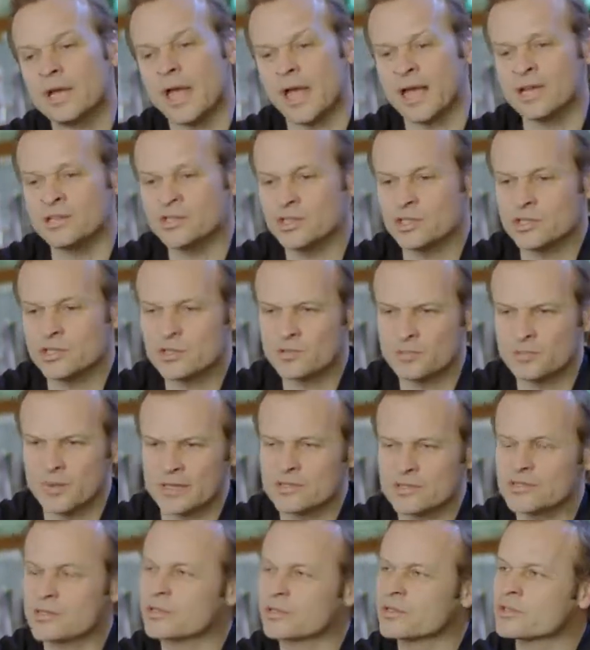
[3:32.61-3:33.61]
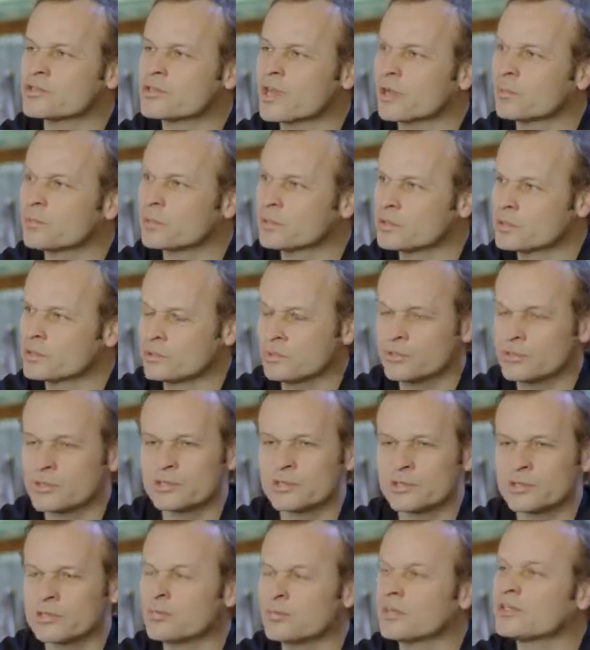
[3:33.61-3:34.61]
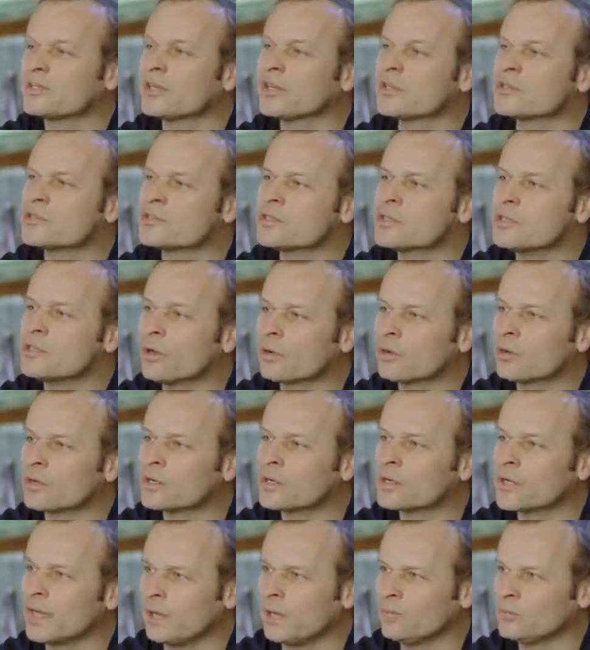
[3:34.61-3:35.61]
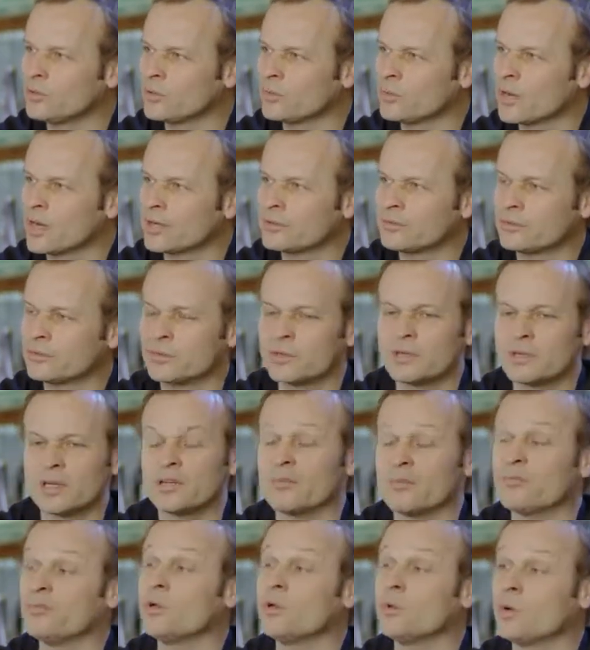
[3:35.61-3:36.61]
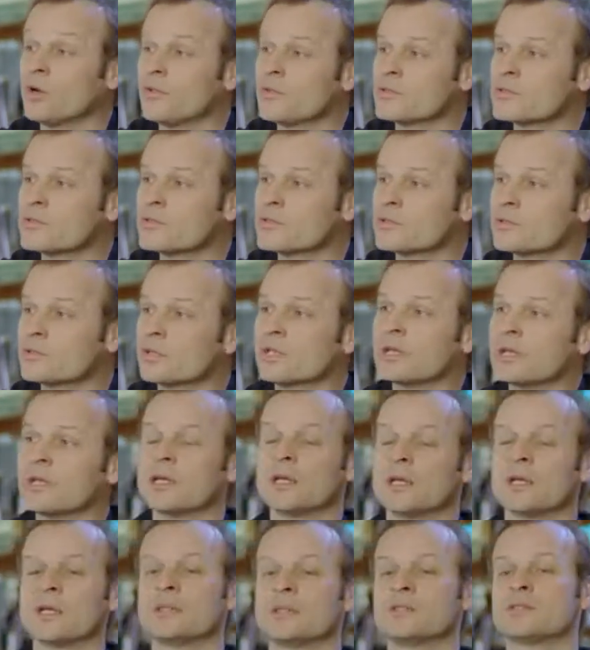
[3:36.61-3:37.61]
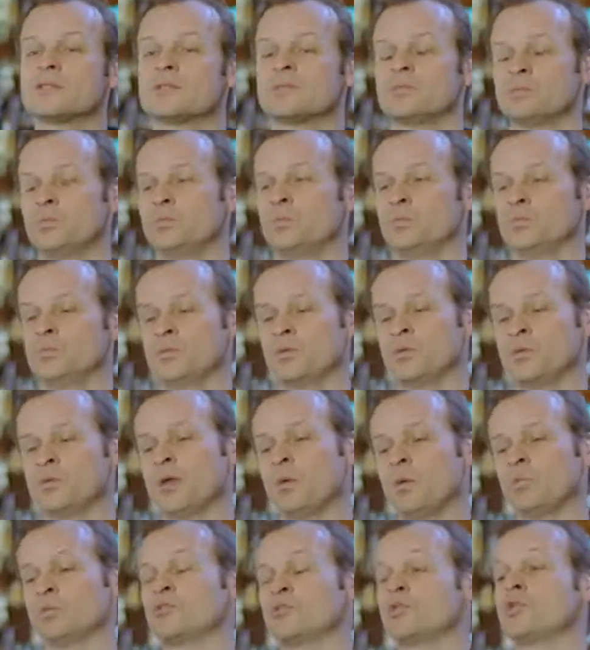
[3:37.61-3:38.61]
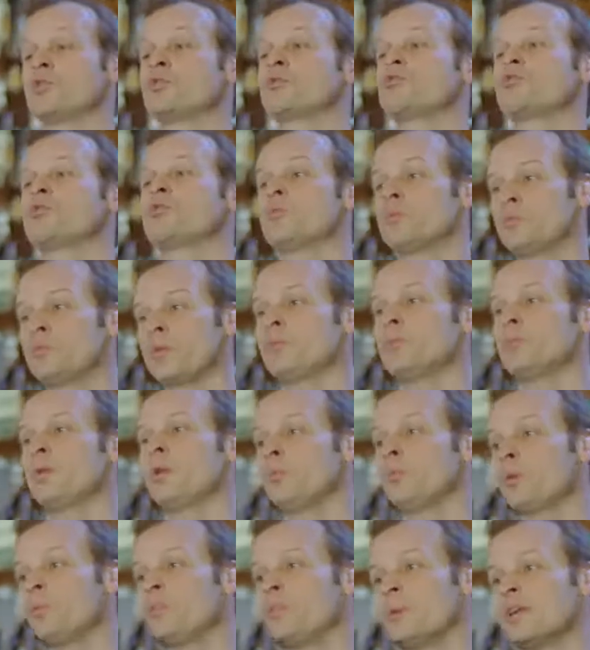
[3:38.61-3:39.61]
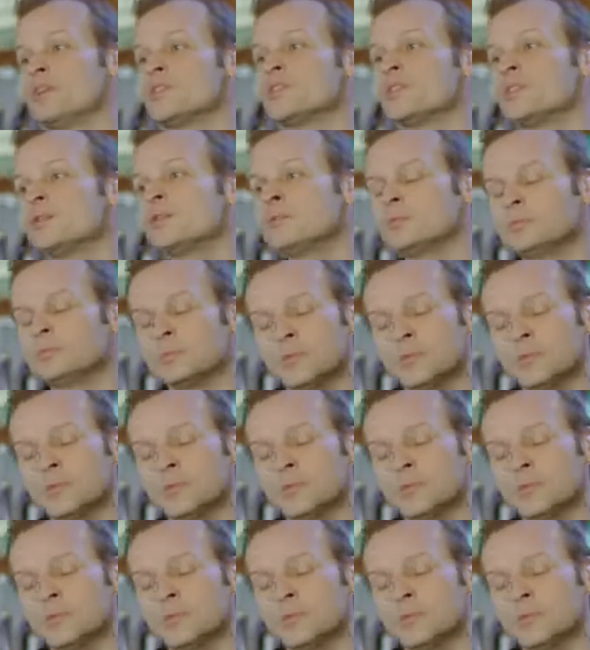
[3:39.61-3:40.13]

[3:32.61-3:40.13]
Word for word: Angie Smets, our exec producer, Matthijs de Jong, our game director, and a few others. Mm-hmm. Uh, so that was the group that people pitched to.